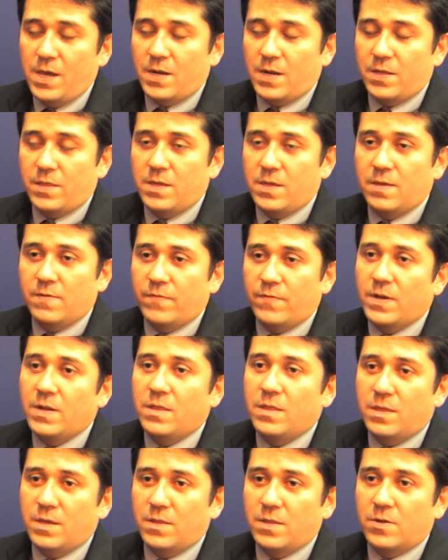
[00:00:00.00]
And I think, if
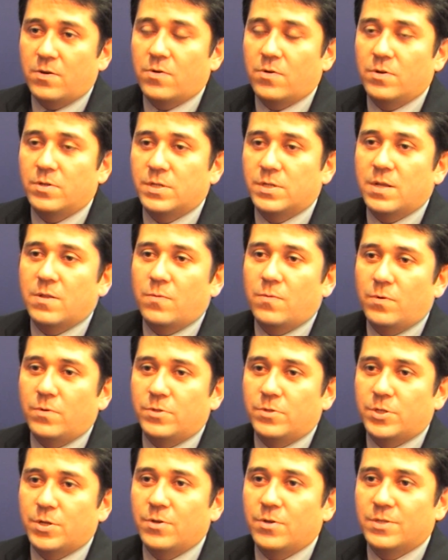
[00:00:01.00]
anything, the current state of the
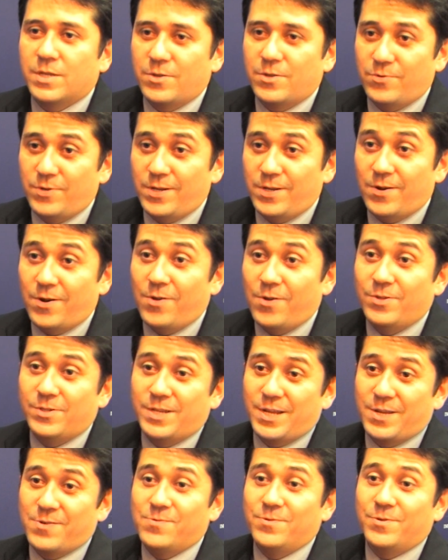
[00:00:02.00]
world shows that you need all the
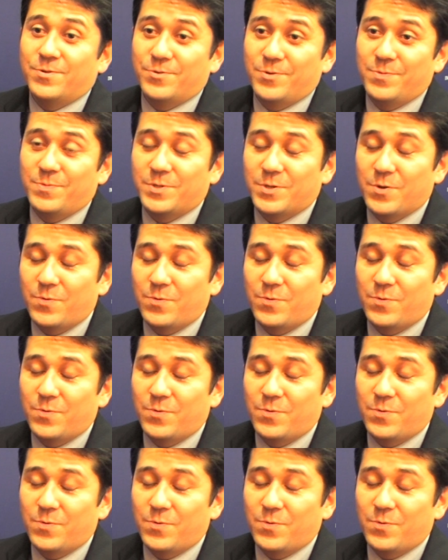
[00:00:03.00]
stakeholder groups.